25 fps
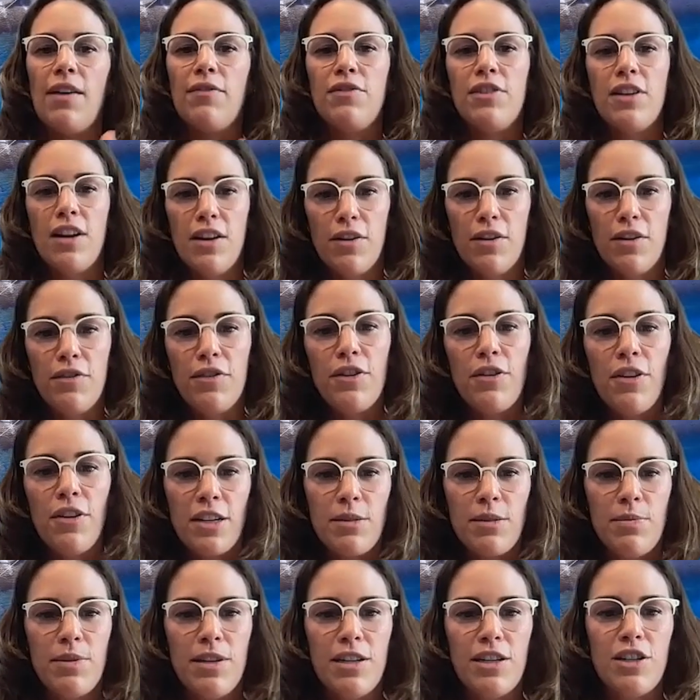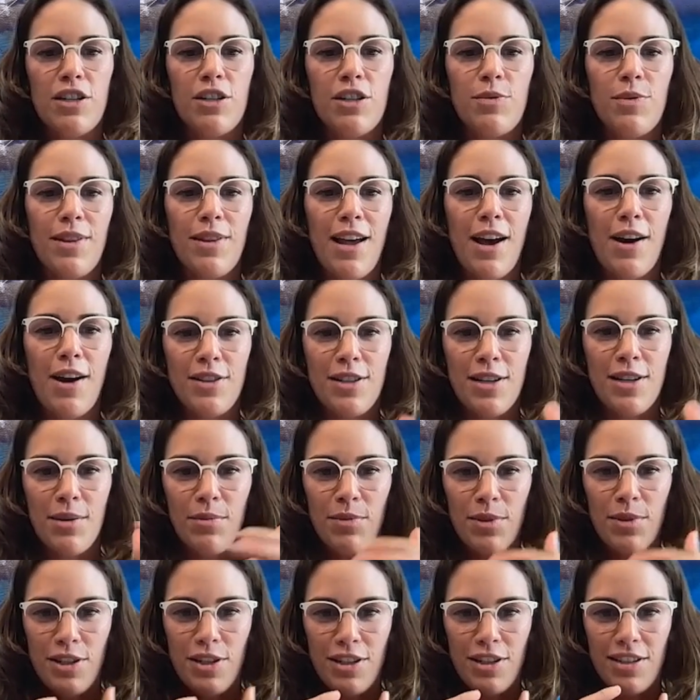I've done a few expeditions without
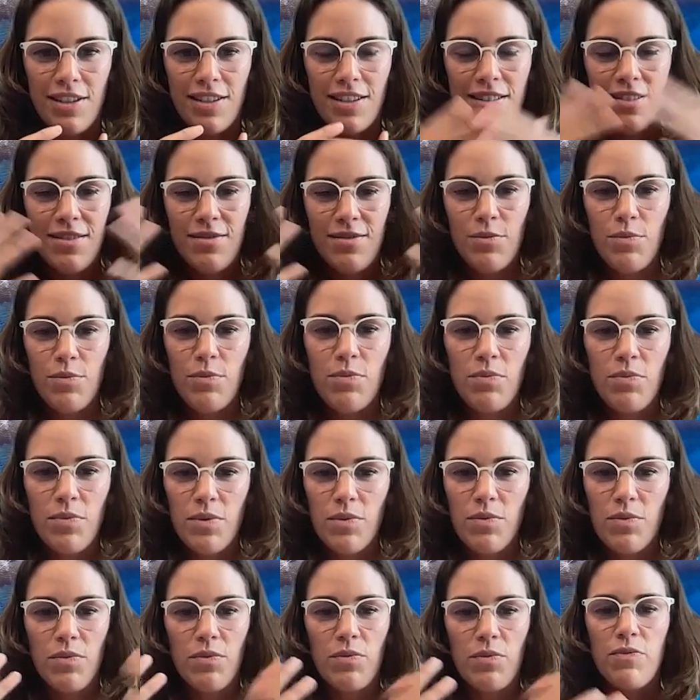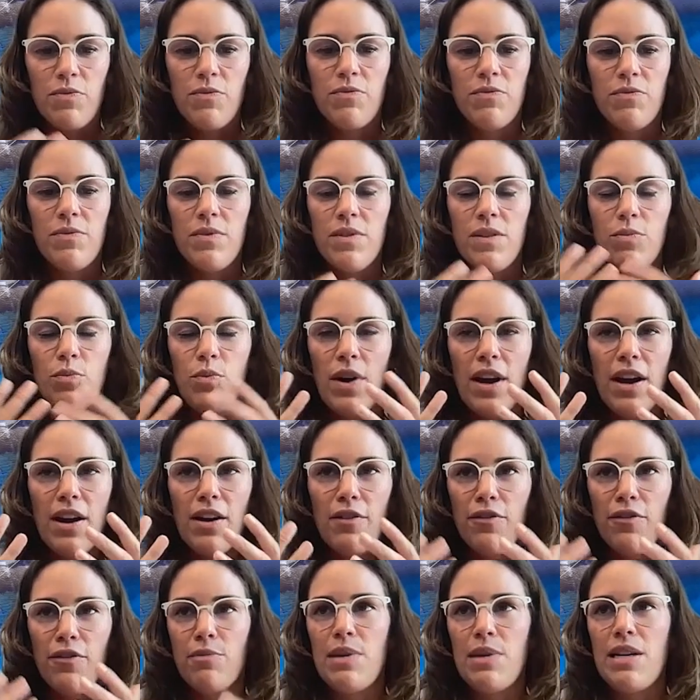him, which is
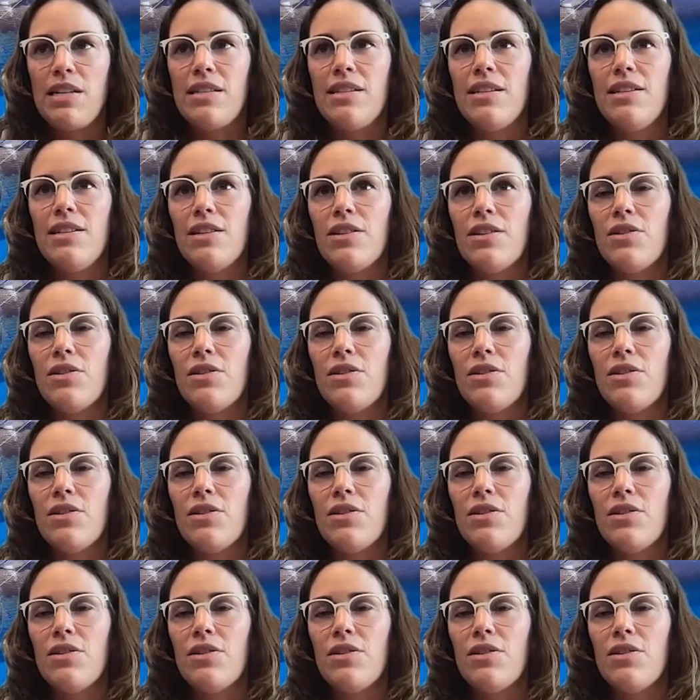weird for me to